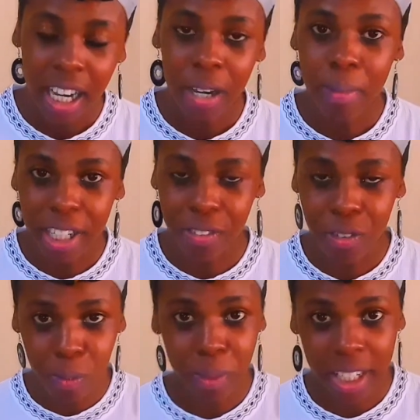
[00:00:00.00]
But
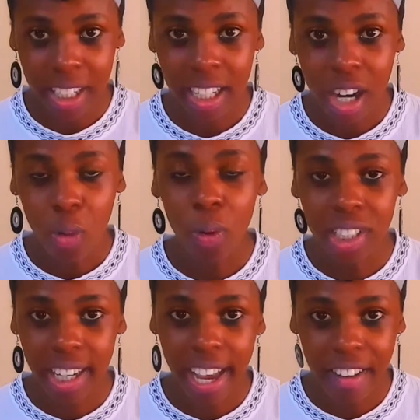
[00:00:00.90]
for me,
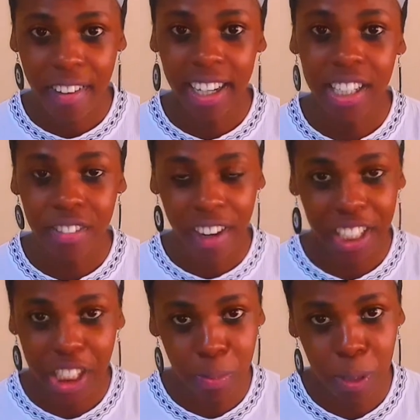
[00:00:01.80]
whatever
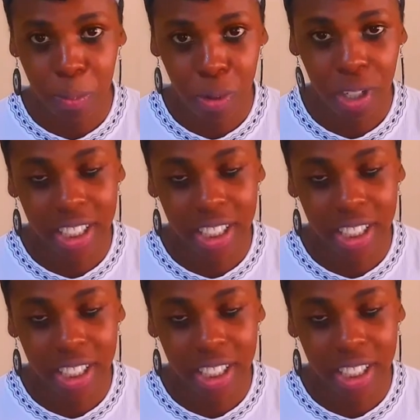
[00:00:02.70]
divides people,